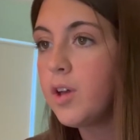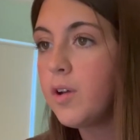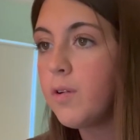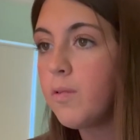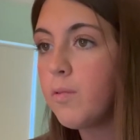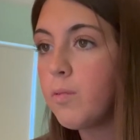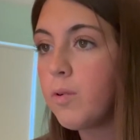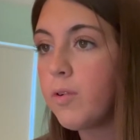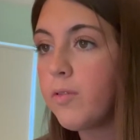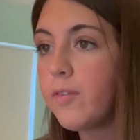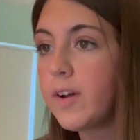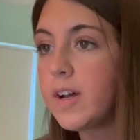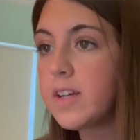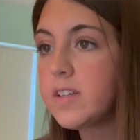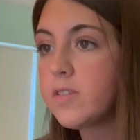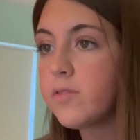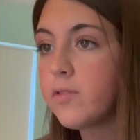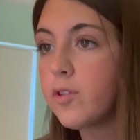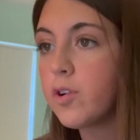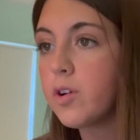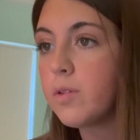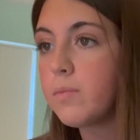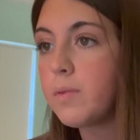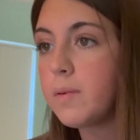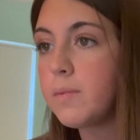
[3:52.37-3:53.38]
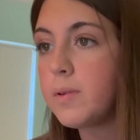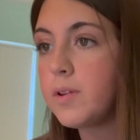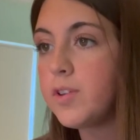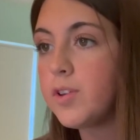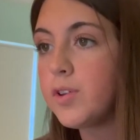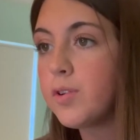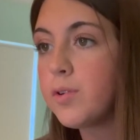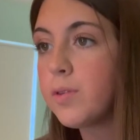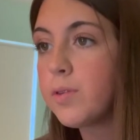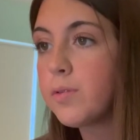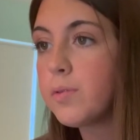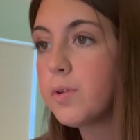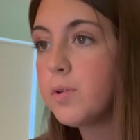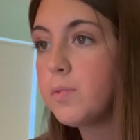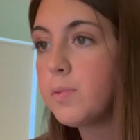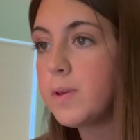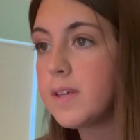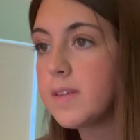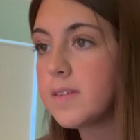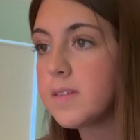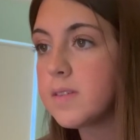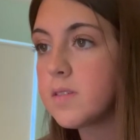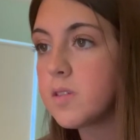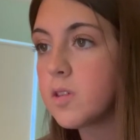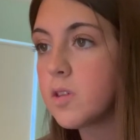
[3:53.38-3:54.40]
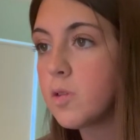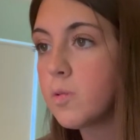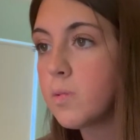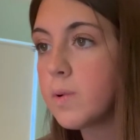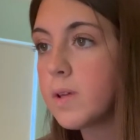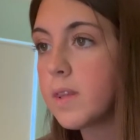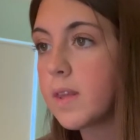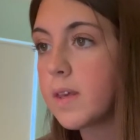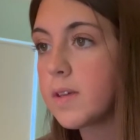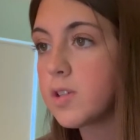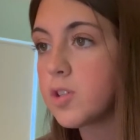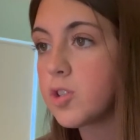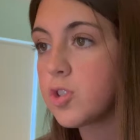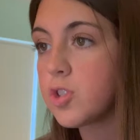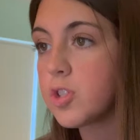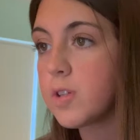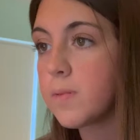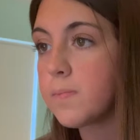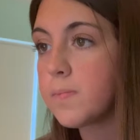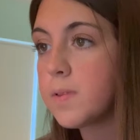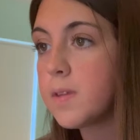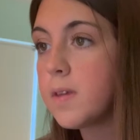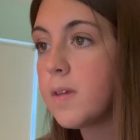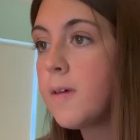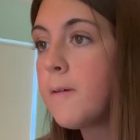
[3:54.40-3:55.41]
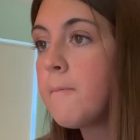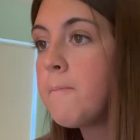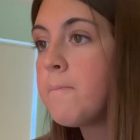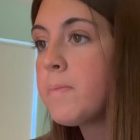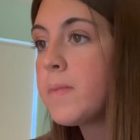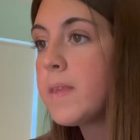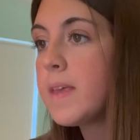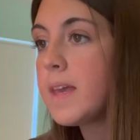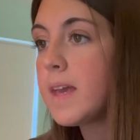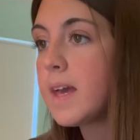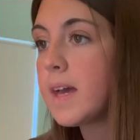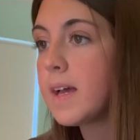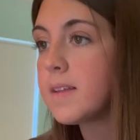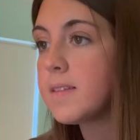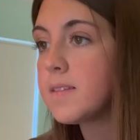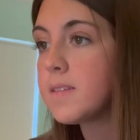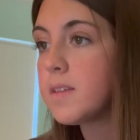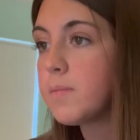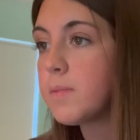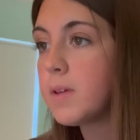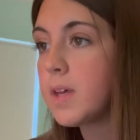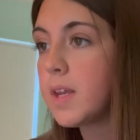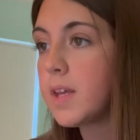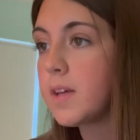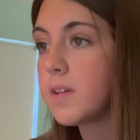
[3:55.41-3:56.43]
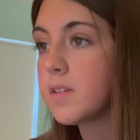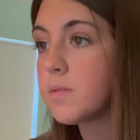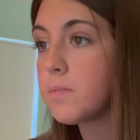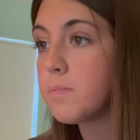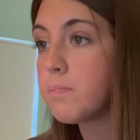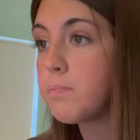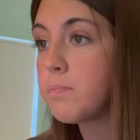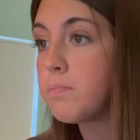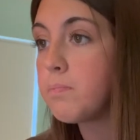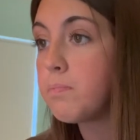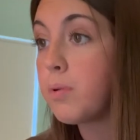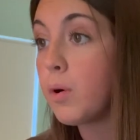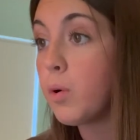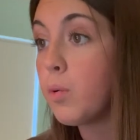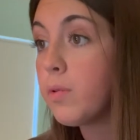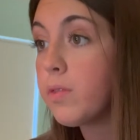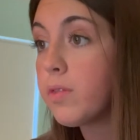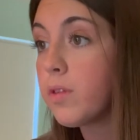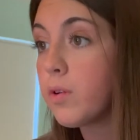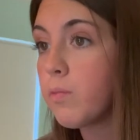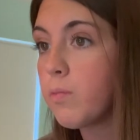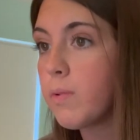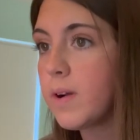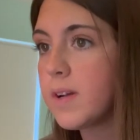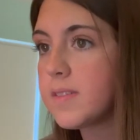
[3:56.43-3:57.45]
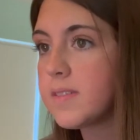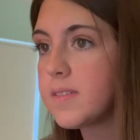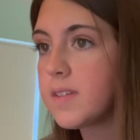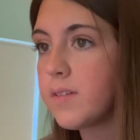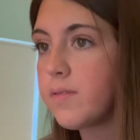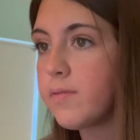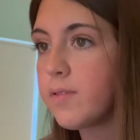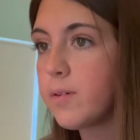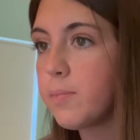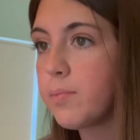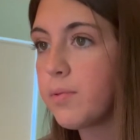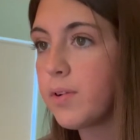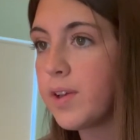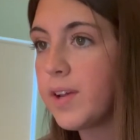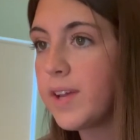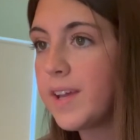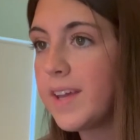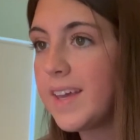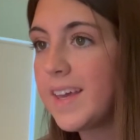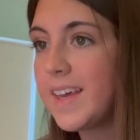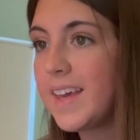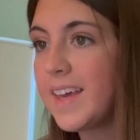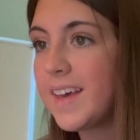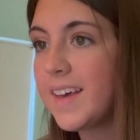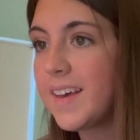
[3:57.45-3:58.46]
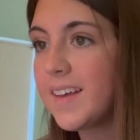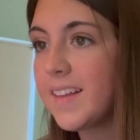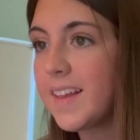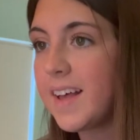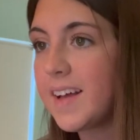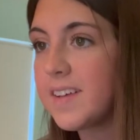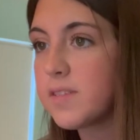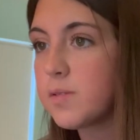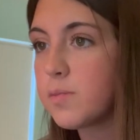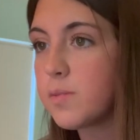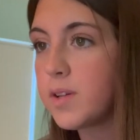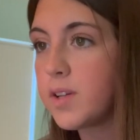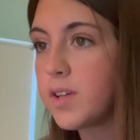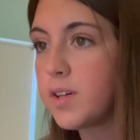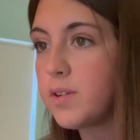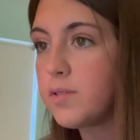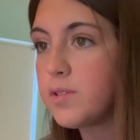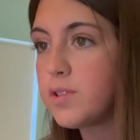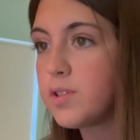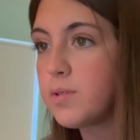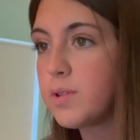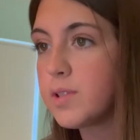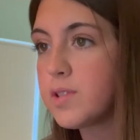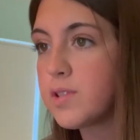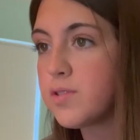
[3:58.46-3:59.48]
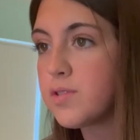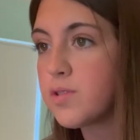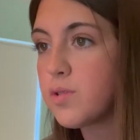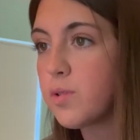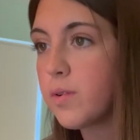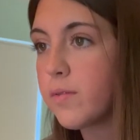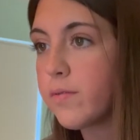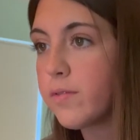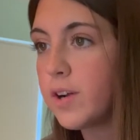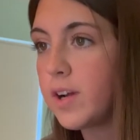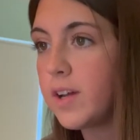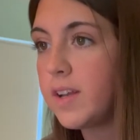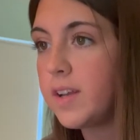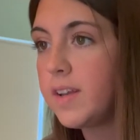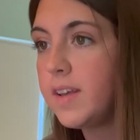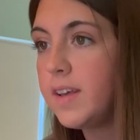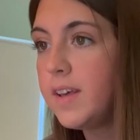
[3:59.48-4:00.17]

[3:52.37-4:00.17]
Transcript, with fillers: We'll fast forward maybe two to three weeks into the relationship. He ends up getting us both arrested for breaking a glass window to a storefront.